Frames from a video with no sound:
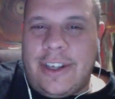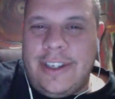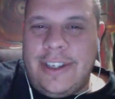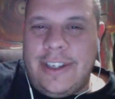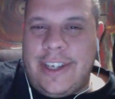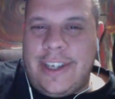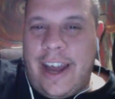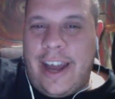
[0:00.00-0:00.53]

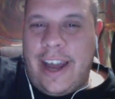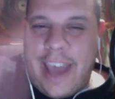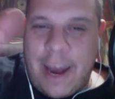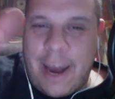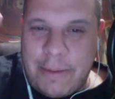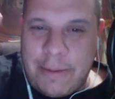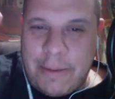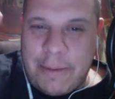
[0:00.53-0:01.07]
see how the
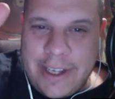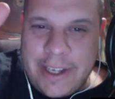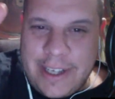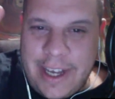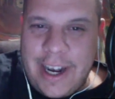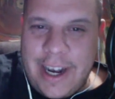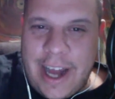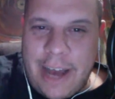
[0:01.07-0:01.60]
camera pans
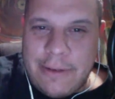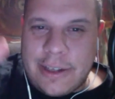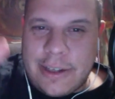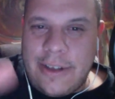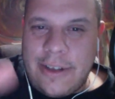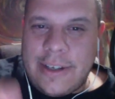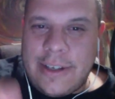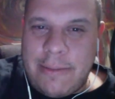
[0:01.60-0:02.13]
in and now it's
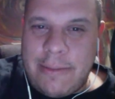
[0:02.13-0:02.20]
close. I'm like,